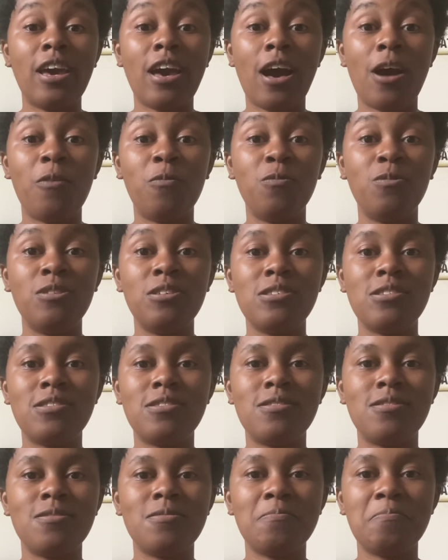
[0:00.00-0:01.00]

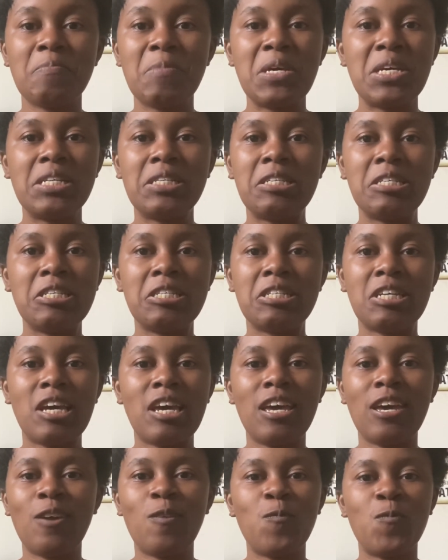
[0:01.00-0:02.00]
Me and TJ,